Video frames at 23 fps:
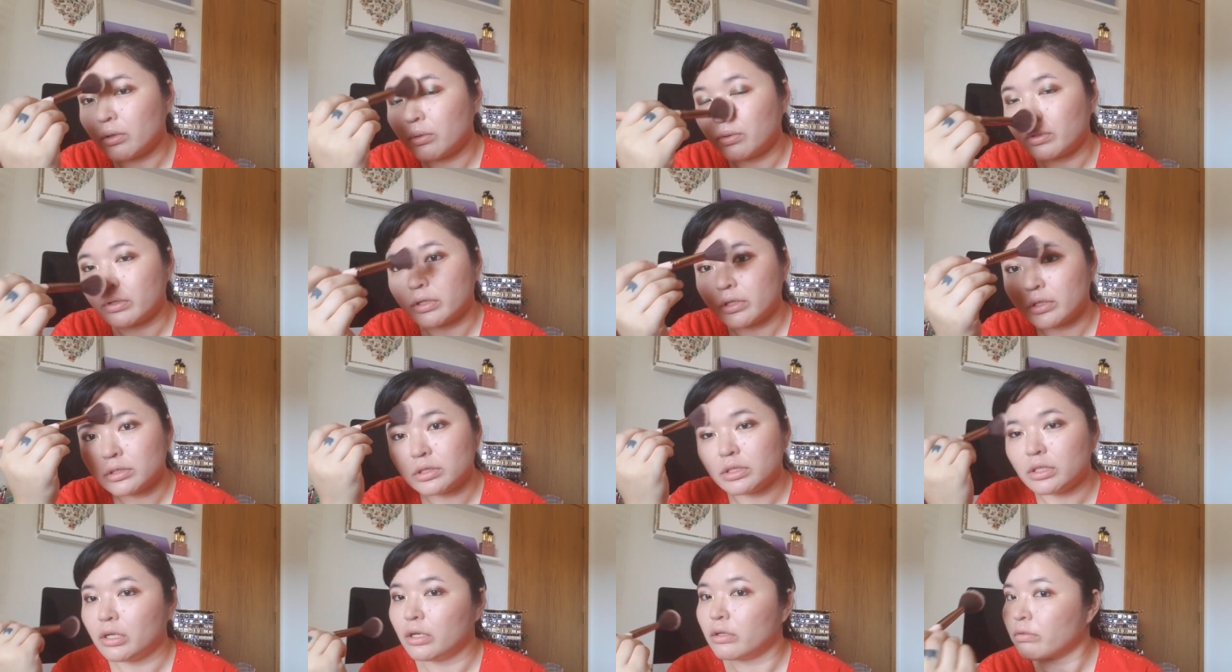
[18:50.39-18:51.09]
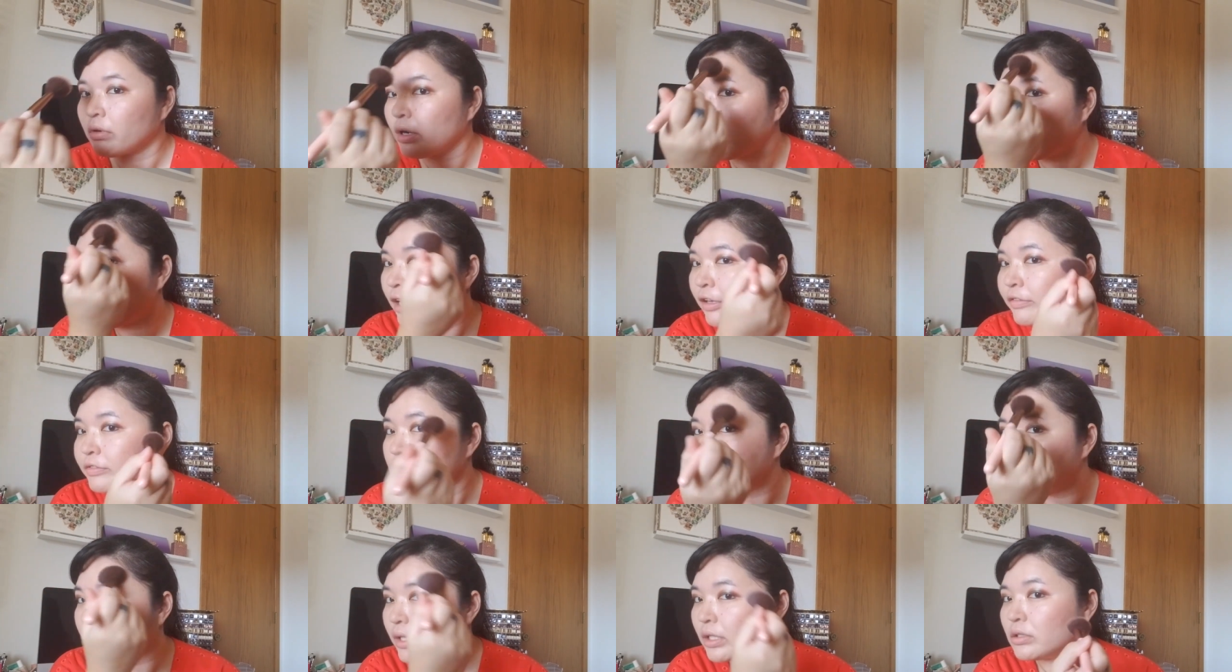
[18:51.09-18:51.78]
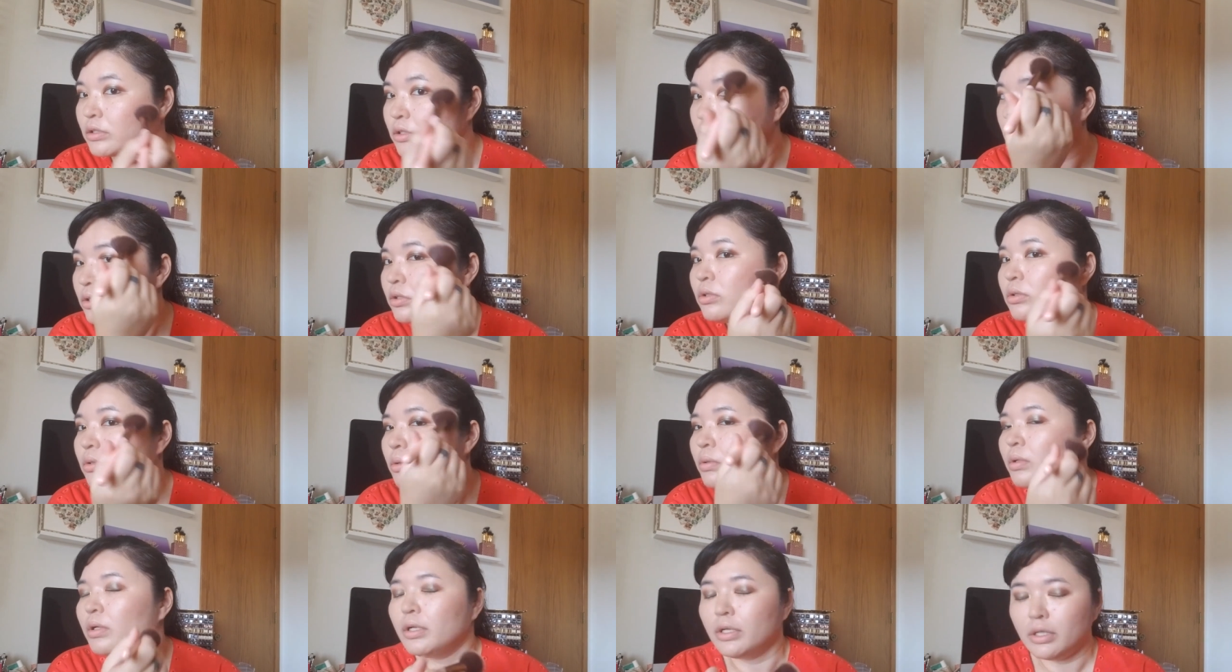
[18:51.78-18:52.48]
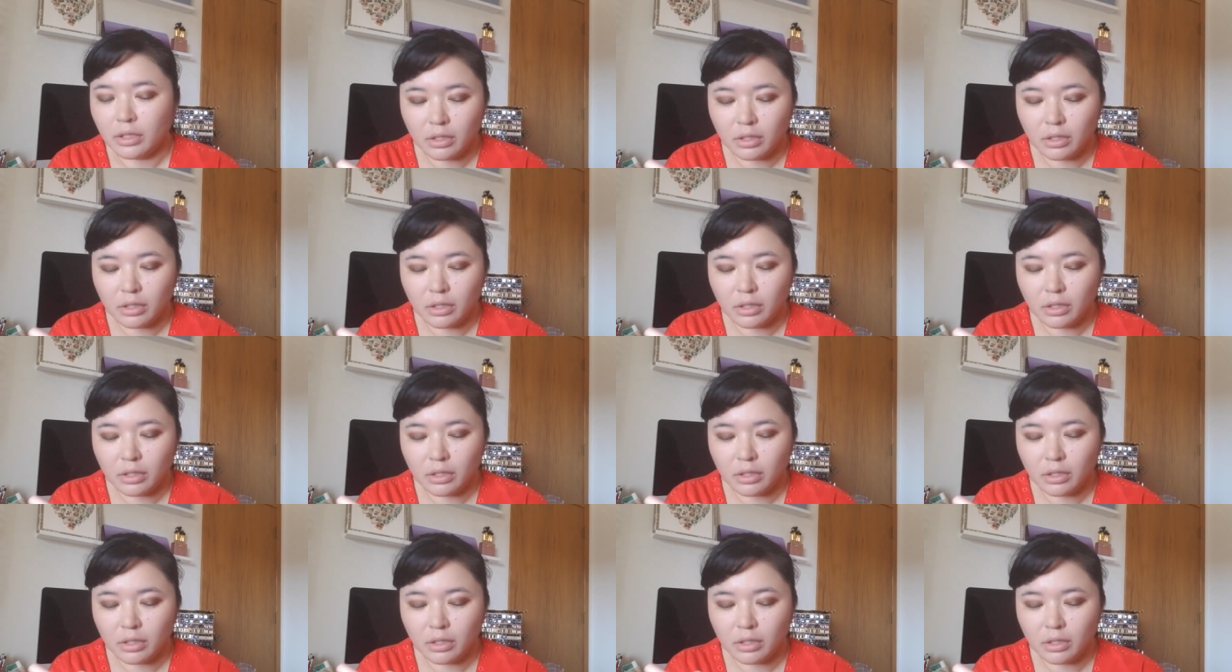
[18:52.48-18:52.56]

order to arrive so I could do